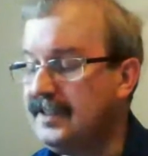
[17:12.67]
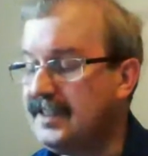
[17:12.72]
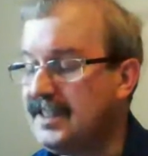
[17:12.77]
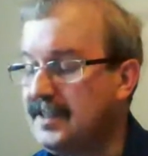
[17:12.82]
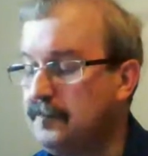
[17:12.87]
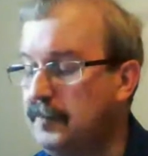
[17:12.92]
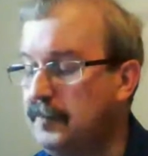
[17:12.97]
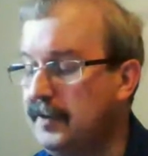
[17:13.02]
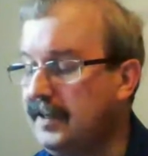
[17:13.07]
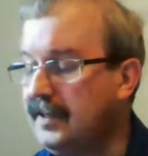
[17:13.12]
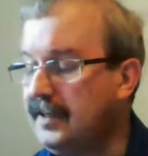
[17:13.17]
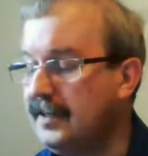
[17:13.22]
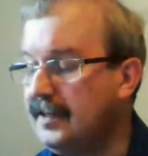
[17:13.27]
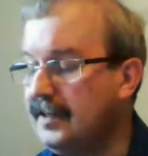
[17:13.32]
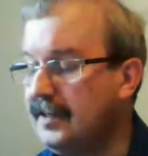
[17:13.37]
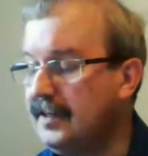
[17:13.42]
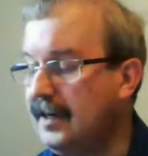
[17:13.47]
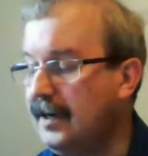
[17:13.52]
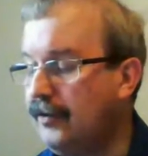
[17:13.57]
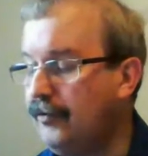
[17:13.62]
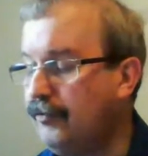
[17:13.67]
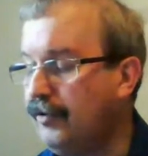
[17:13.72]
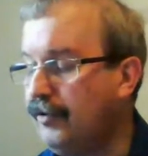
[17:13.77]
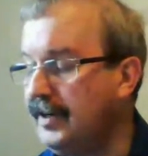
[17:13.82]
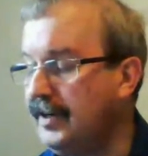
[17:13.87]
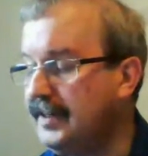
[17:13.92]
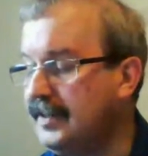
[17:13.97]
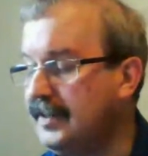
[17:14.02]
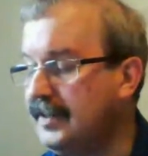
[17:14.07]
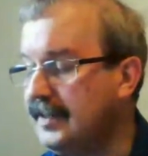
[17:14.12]
She's a speaker,
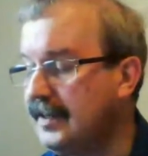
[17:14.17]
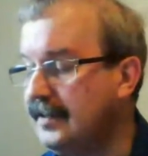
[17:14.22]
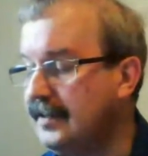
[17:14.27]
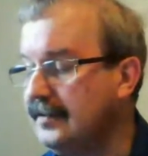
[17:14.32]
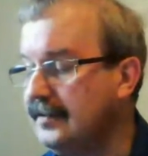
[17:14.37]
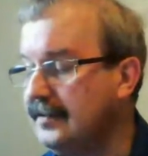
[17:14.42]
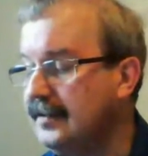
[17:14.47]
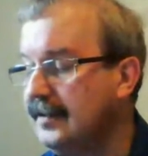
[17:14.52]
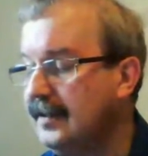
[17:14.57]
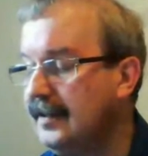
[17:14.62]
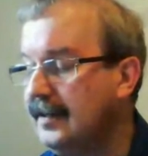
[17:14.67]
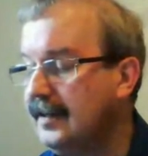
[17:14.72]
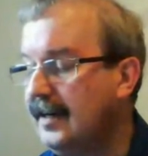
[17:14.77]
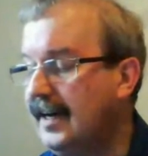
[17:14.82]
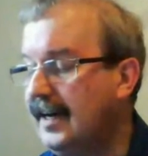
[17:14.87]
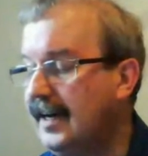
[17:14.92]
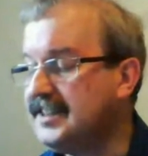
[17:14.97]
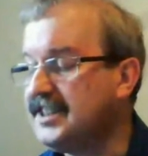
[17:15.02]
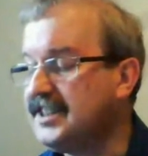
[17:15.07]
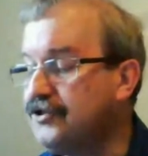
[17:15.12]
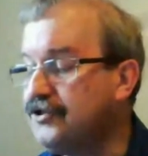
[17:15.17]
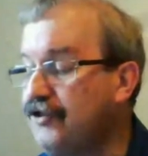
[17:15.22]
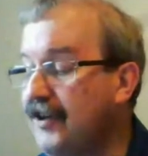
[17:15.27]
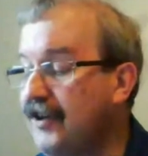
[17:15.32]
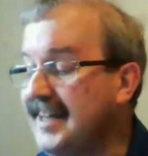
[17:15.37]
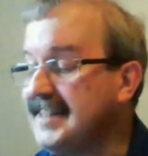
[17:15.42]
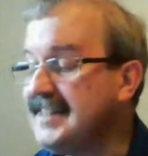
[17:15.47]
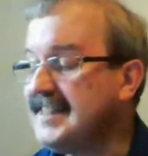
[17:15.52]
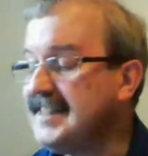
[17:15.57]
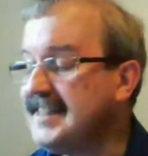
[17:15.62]
a writer, a
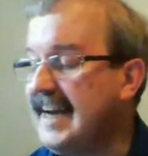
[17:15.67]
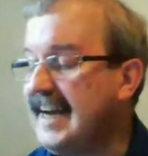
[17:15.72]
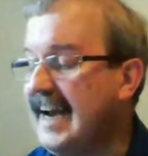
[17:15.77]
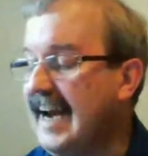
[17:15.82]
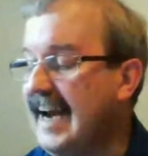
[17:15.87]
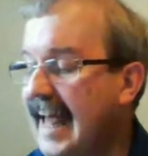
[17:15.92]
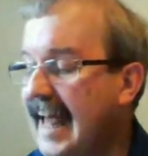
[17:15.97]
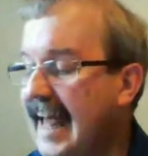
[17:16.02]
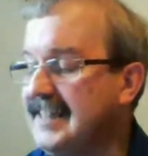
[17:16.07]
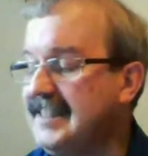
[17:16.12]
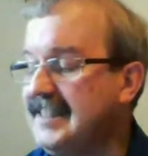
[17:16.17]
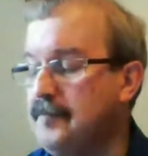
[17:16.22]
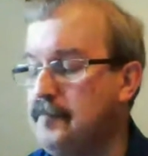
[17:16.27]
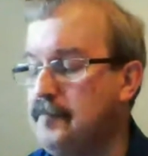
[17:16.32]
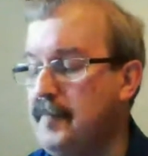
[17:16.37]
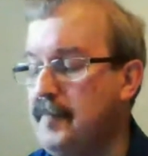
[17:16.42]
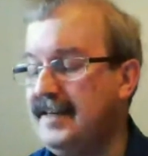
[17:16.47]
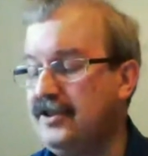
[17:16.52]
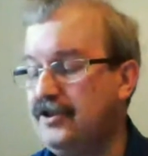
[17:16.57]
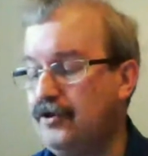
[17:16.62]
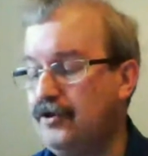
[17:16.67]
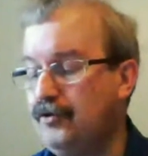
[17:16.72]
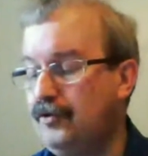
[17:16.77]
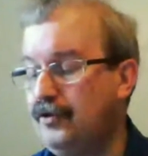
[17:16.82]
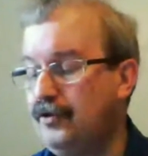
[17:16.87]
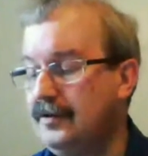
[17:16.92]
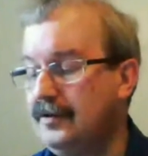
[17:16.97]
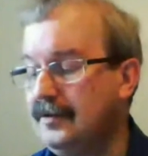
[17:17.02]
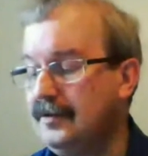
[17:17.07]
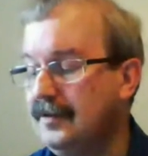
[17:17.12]
stress-less
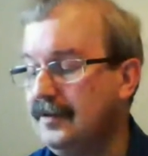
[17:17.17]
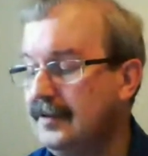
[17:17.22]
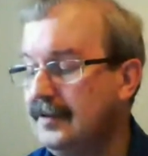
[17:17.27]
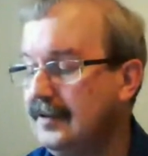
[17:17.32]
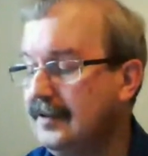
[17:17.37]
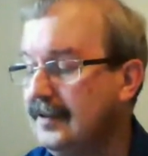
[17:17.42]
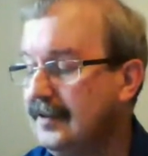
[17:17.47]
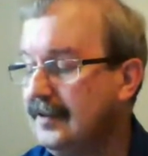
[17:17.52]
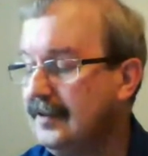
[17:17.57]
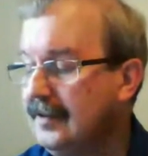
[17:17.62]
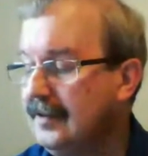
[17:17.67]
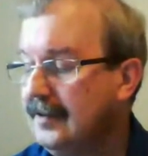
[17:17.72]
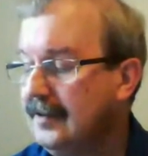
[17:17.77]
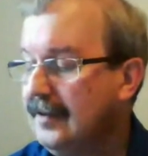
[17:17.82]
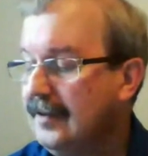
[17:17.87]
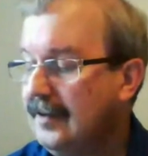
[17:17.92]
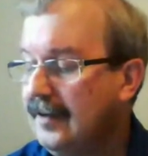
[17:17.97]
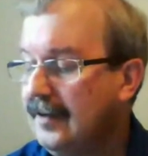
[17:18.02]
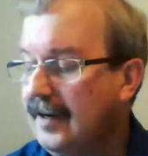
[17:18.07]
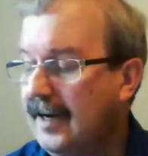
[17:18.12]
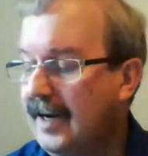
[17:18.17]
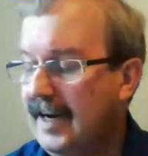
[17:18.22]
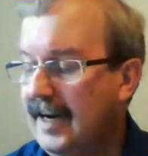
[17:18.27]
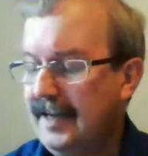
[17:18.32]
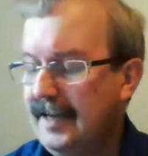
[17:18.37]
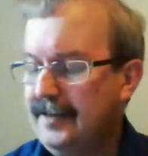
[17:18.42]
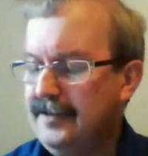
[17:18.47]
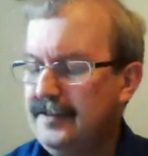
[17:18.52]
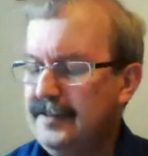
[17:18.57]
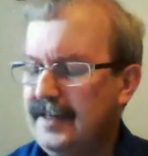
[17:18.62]
mentor,
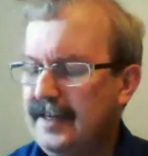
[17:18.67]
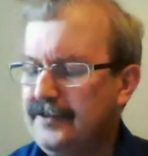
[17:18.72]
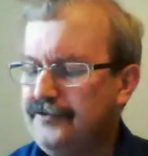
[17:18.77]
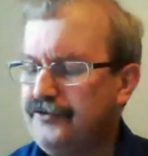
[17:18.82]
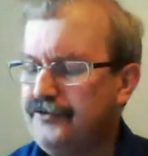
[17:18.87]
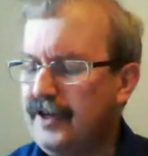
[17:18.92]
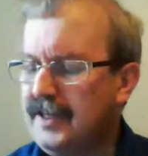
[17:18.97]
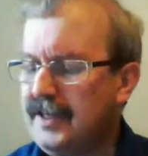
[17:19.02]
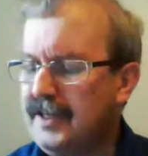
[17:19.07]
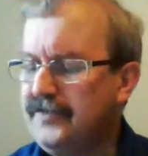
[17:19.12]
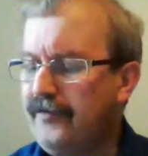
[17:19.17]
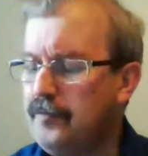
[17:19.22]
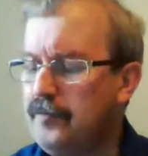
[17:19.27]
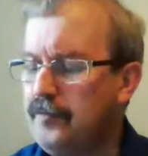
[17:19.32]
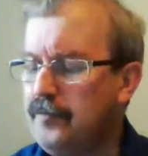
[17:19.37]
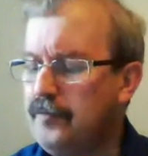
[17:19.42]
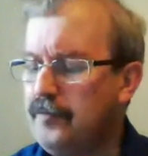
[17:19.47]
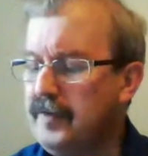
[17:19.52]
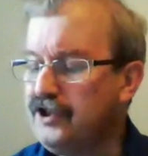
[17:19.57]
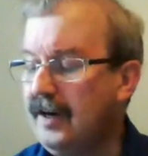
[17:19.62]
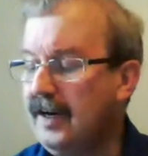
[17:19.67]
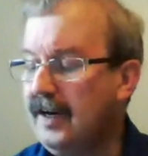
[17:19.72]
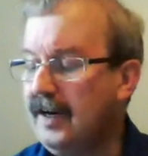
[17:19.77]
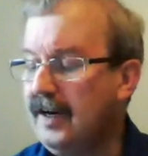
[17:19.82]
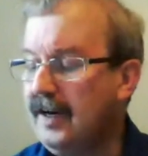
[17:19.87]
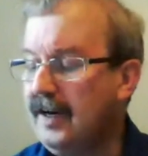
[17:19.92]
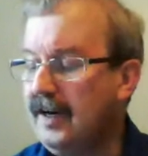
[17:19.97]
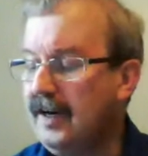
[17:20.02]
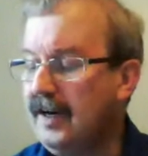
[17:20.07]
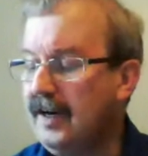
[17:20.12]
and a
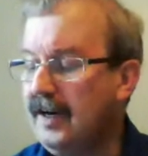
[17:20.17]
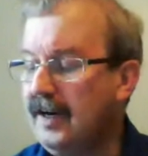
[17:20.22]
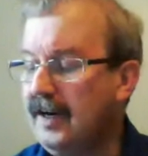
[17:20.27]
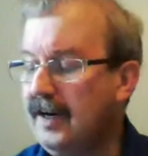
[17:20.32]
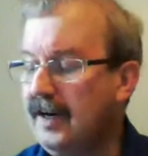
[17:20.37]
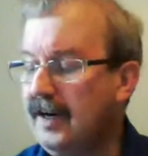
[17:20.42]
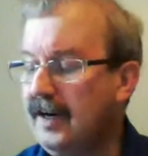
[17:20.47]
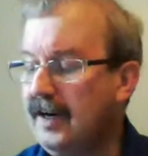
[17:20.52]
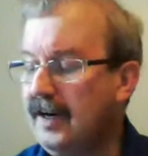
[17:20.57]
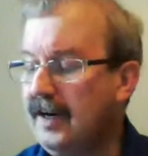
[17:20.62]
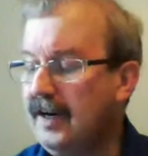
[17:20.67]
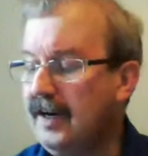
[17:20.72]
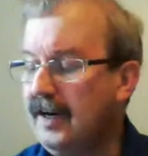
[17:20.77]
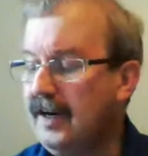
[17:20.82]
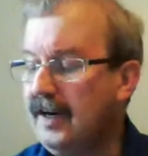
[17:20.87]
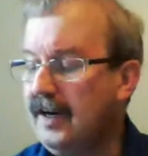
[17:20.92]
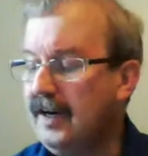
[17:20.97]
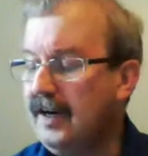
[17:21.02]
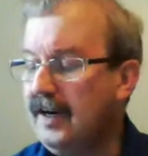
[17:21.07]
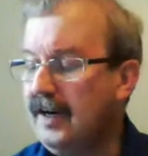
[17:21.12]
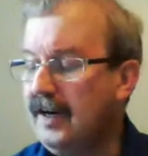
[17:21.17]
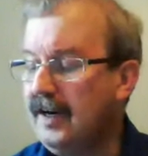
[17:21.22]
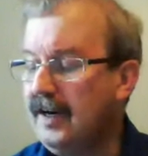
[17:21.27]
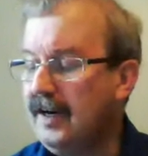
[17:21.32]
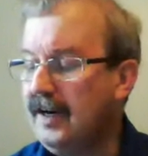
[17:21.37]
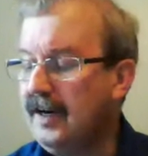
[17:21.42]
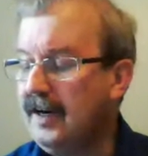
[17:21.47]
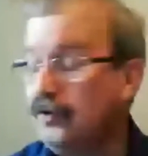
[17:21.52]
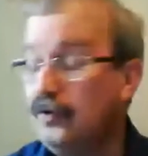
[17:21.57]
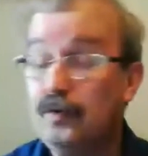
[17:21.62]
transformational lifestyle and
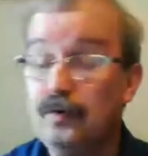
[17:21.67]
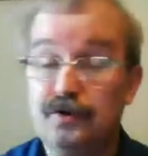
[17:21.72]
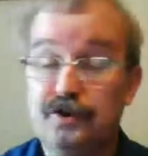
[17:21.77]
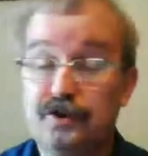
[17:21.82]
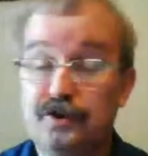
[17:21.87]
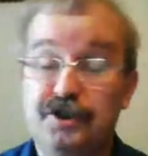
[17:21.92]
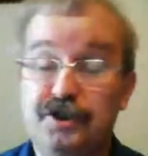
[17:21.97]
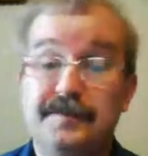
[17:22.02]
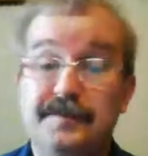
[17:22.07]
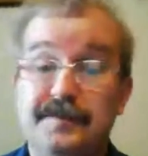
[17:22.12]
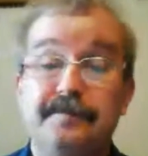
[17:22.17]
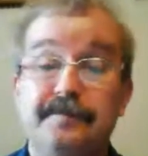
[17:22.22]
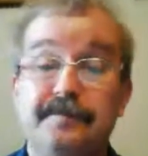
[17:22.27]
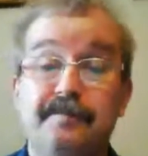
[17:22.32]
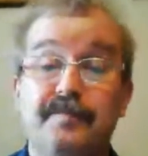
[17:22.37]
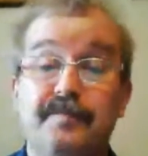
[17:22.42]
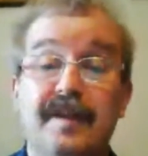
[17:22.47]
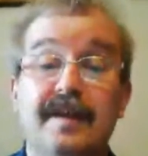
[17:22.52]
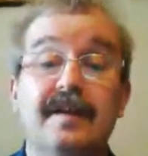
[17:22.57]
clarity coach.